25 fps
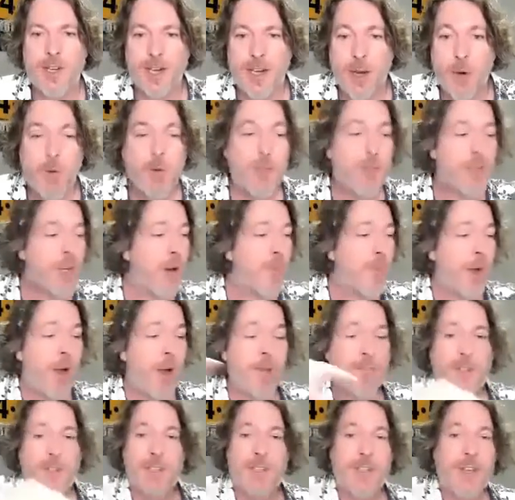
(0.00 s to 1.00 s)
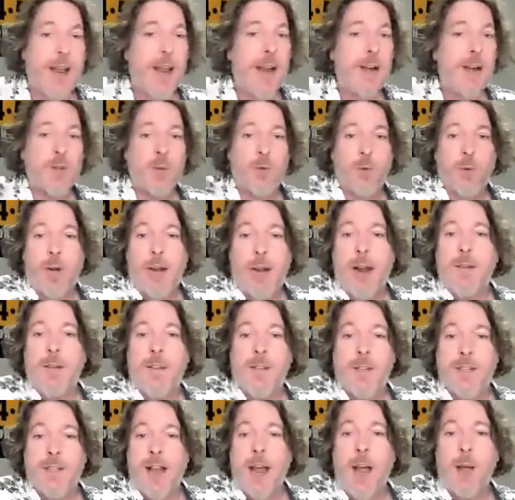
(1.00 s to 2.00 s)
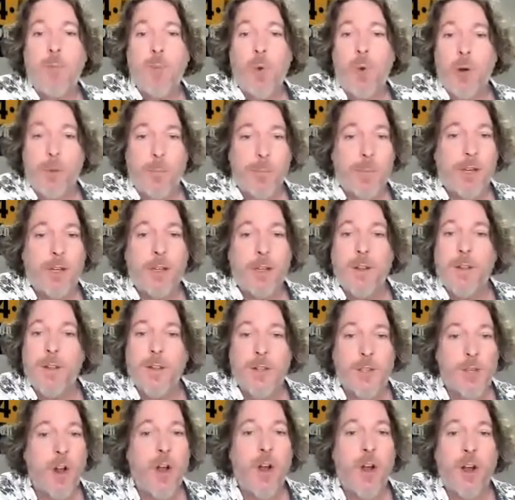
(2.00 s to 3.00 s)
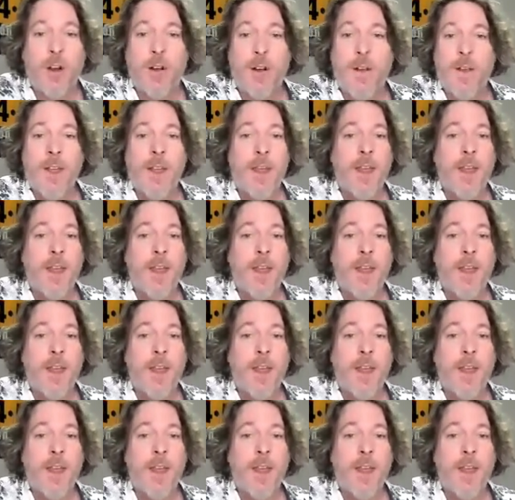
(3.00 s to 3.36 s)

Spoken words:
he would jump off the stage and run out to the soundboard middle of the song